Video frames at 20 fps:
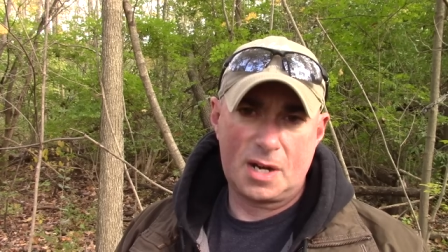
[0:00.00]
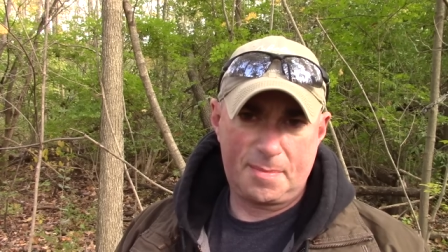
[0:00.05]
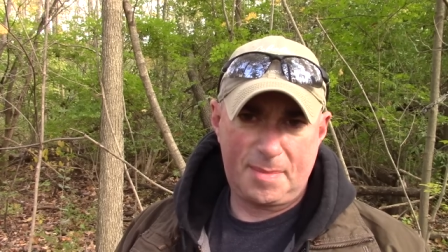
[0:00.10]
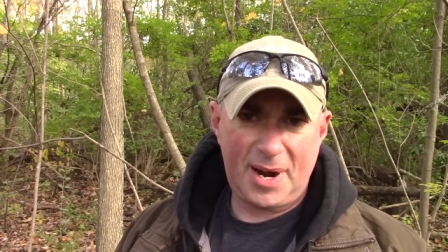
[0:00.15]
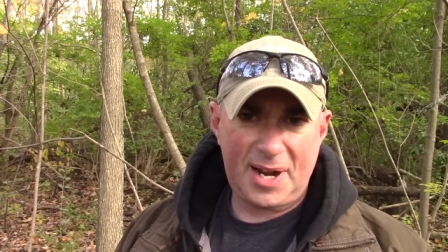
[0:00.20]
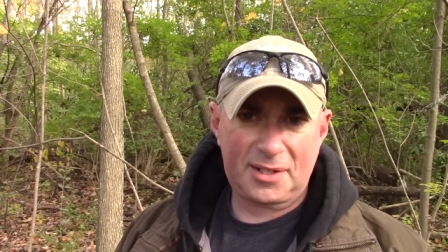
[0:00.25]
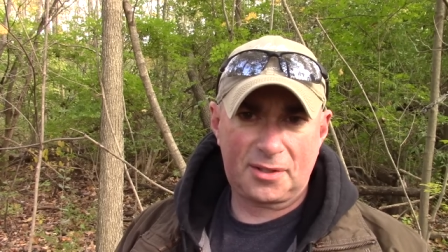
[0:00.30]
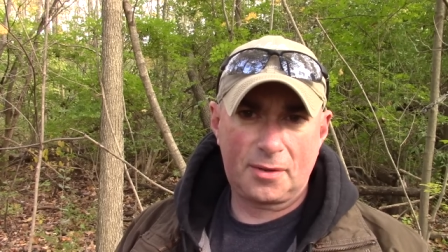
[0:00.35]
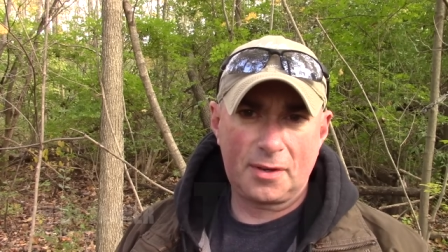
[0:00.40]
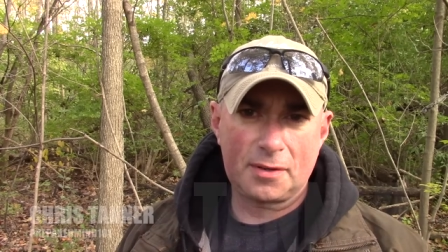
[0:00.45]

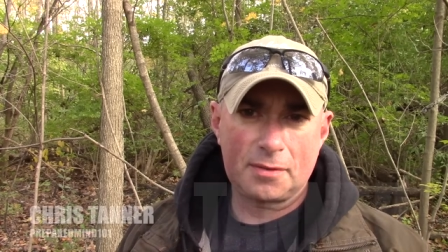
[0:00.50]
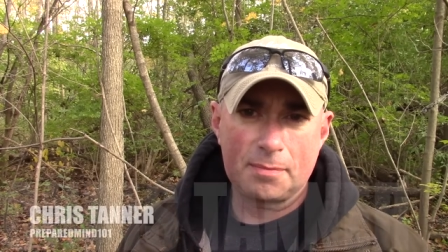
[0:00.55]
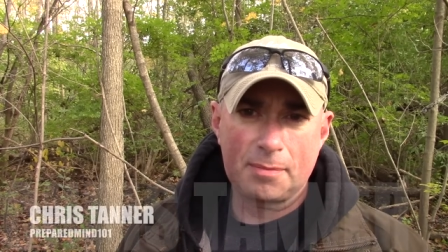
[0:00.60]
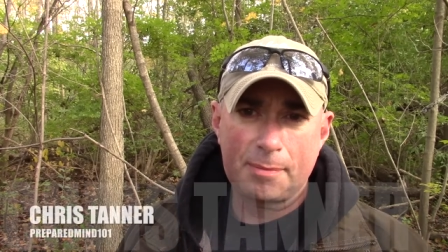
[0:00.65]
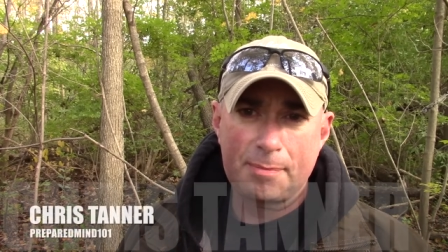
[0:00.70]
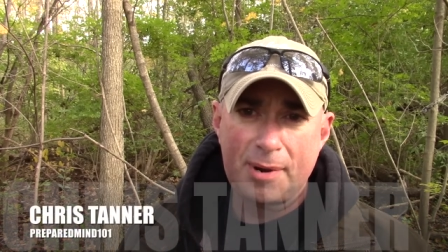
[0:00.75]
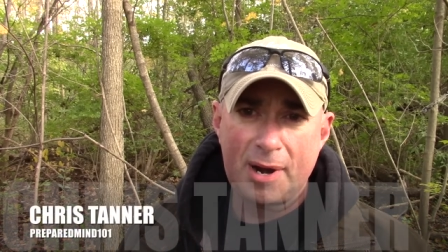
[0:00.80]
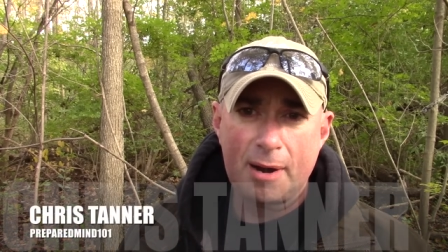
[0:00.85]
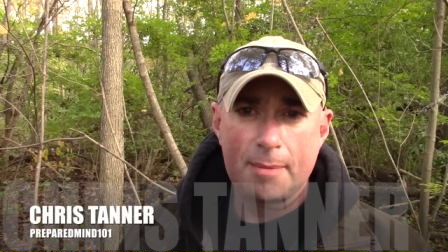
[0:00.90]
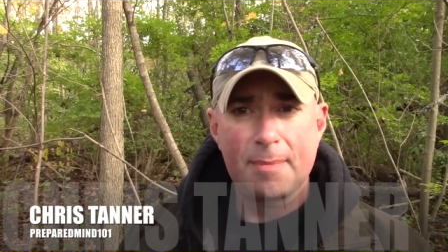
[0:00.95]
Everybody, it's Christian
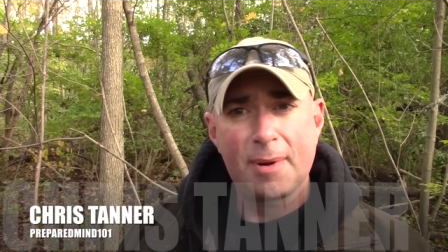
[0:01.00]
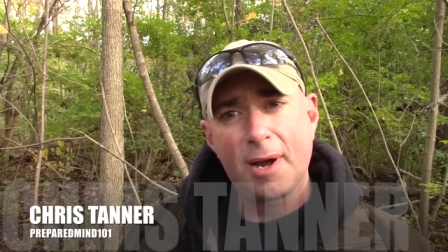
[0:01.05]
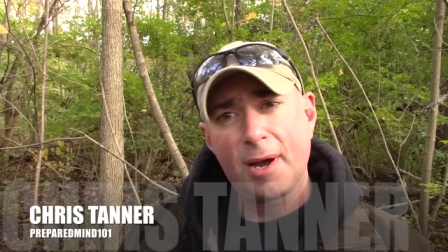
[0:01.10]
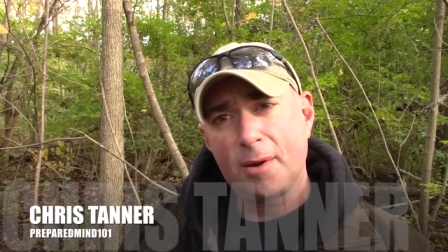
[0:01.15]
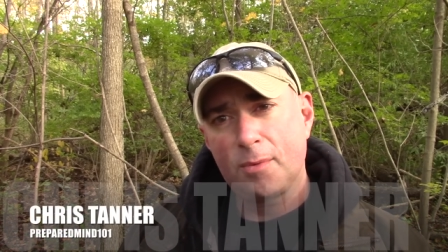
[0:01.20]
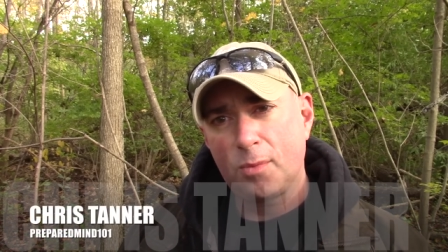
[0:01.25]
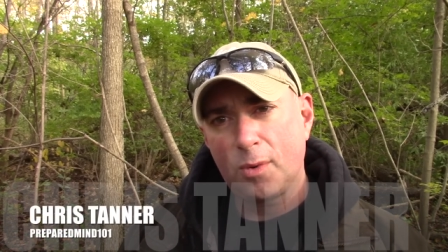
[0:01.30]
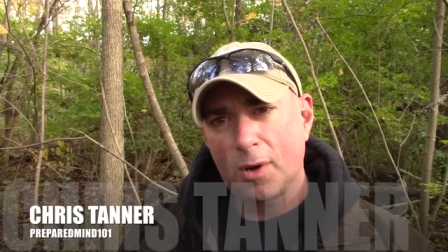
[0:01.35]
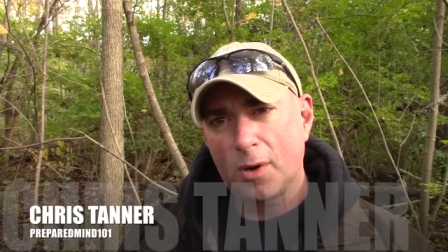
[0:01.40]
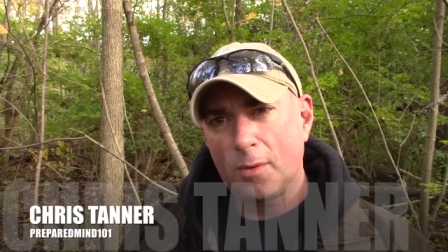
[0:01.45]
Prepared
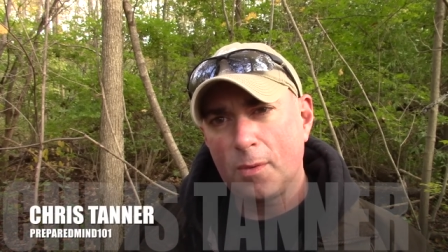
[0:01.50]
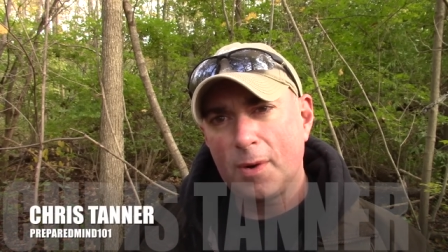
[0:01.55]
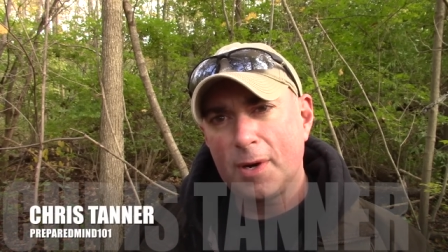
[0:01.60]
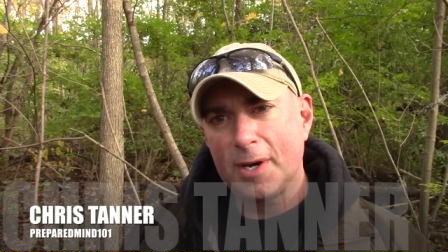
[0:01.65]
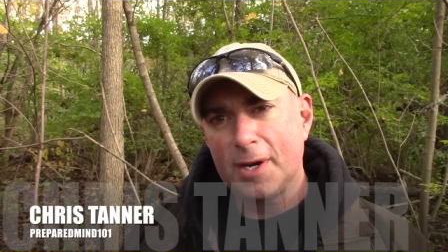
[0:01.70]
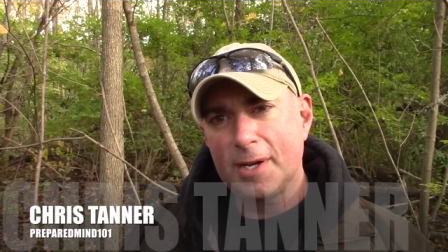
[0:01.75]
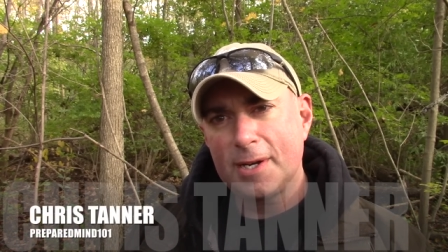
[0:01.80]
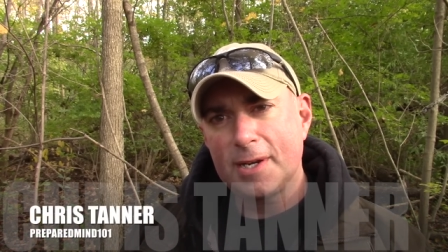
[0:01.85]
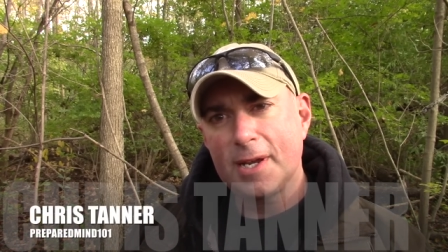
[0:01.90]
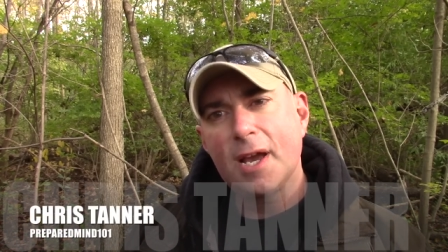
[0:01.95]
Mind
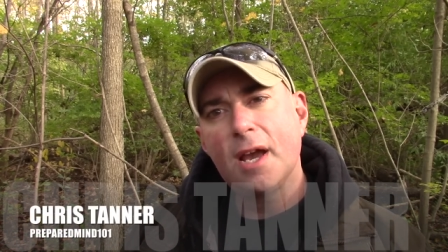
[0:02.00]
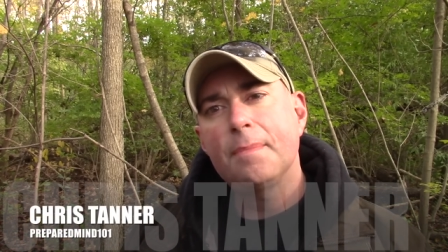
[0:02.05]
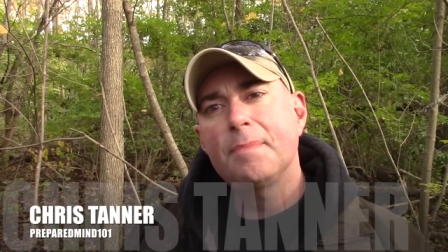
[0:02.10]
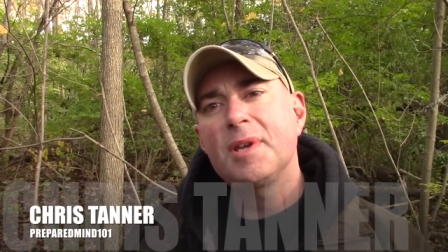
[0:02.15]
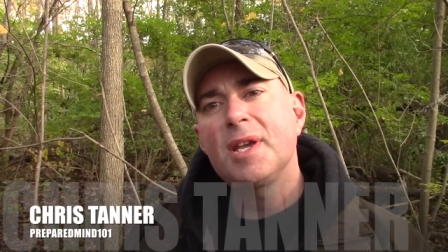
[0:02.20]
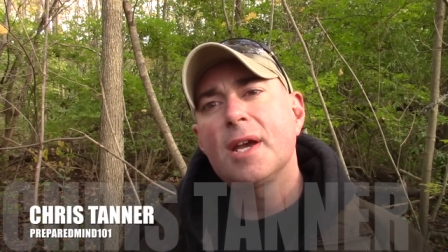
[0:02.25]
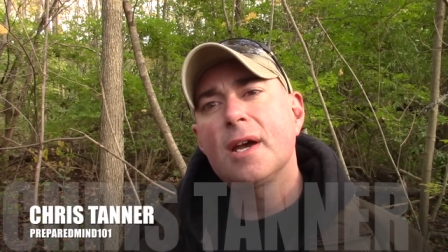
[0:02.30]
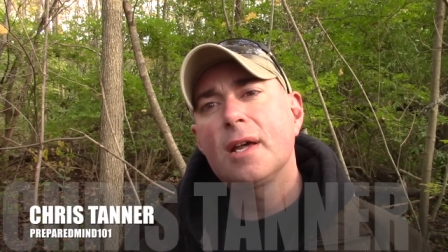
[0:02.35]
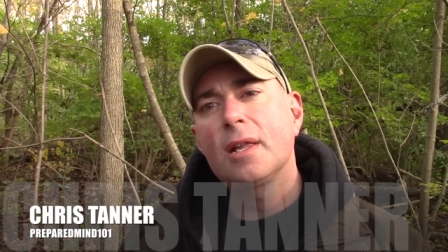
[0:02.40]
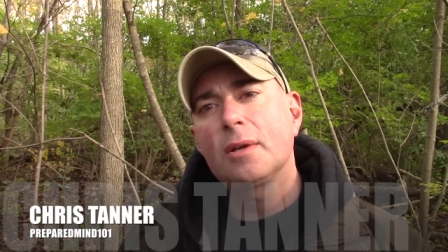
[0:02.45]
101.
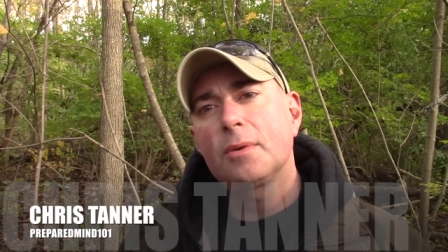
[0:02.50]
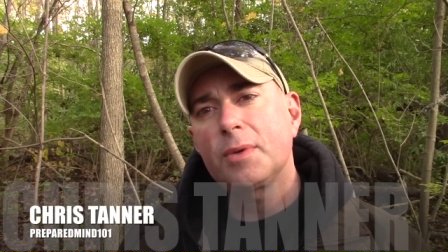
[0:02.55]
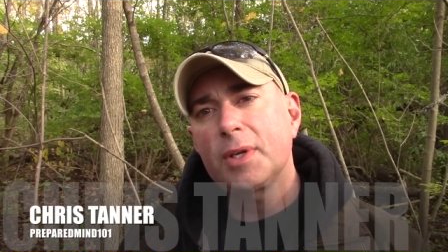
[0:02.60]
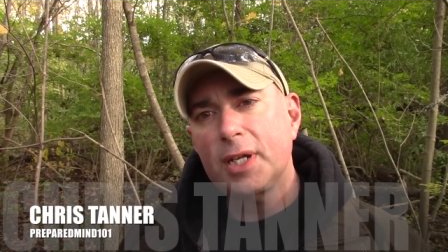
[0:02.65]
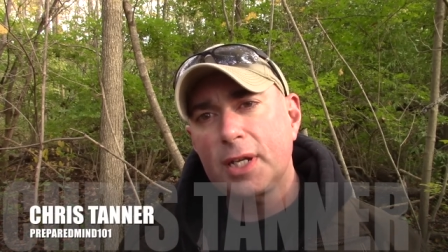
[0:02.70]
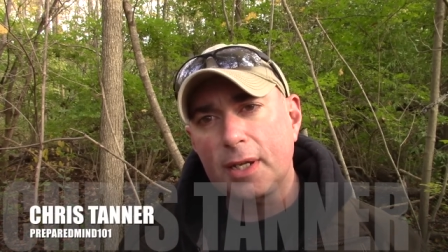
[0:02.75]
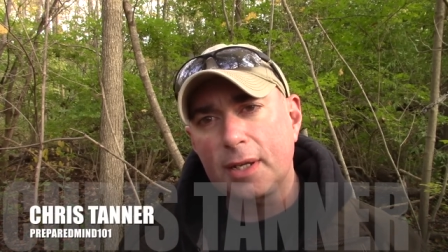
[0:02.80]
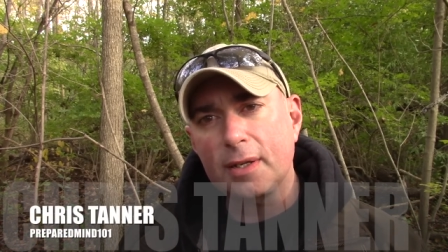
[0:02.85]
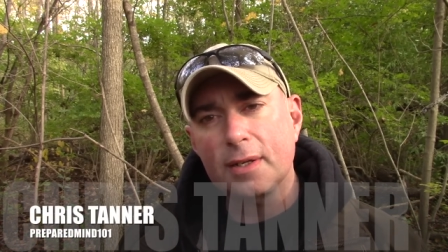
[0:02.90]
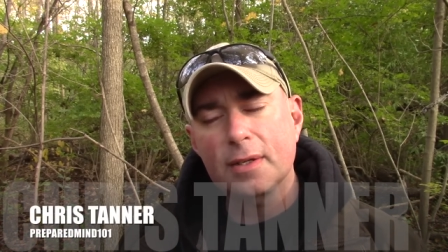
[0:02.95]
Happy
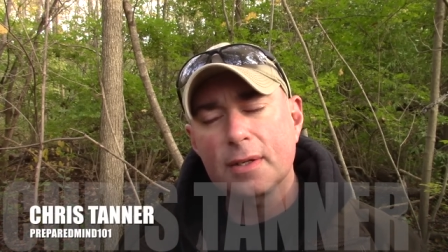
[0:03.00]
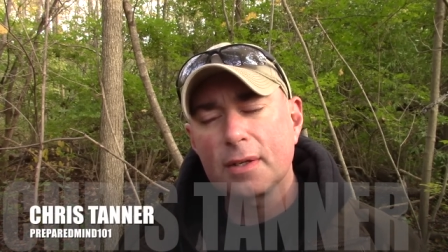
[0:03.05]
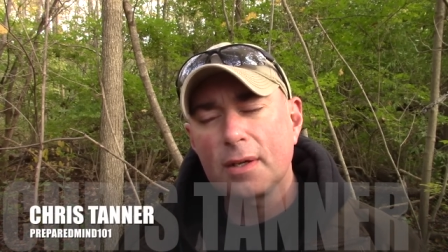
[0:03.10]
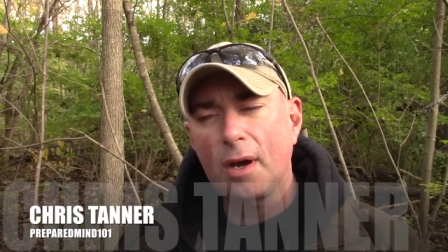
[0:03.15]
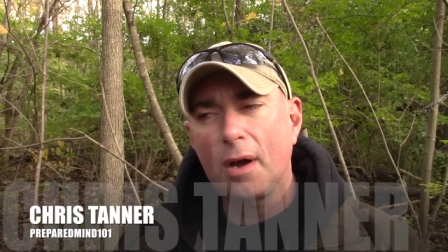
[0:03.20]
Halloween.